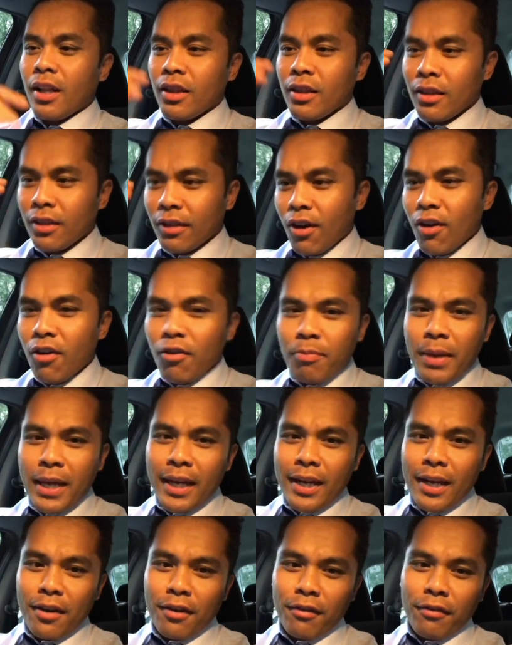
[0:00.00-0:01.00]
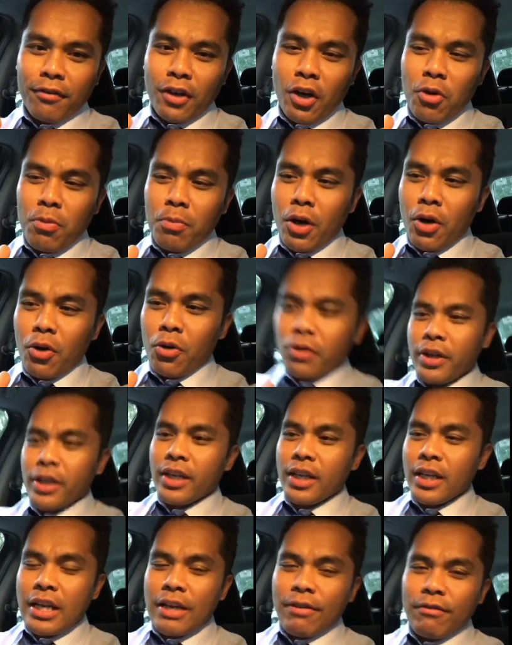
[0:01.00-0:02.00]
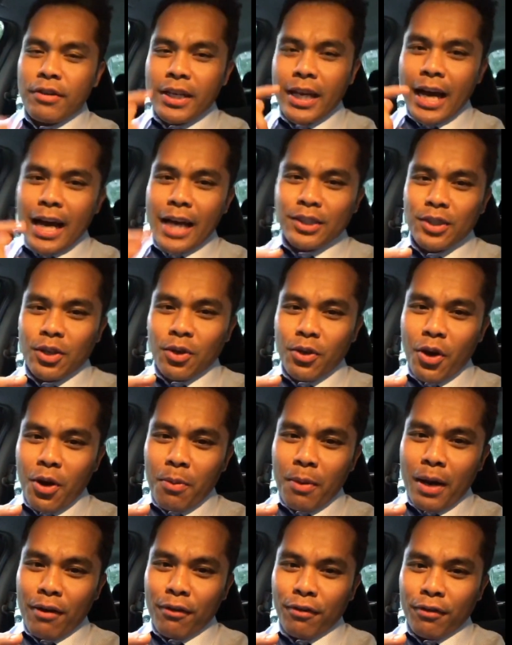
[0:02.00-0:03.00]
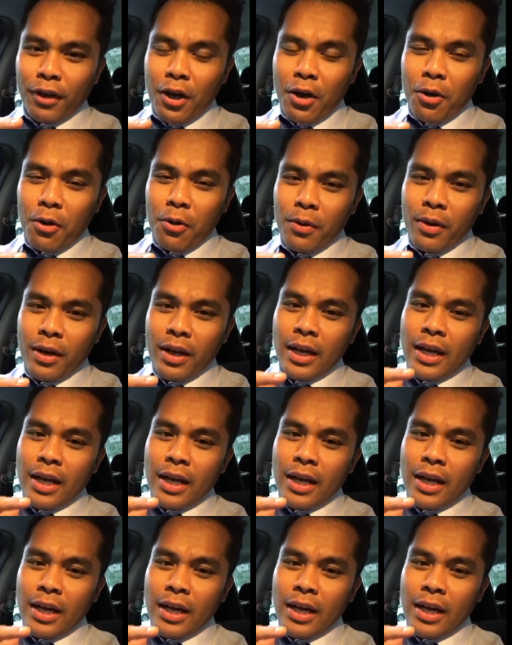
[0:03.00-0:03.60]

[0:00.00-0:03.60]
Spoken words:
Love being in the flow mode. If you guys don't know about flow,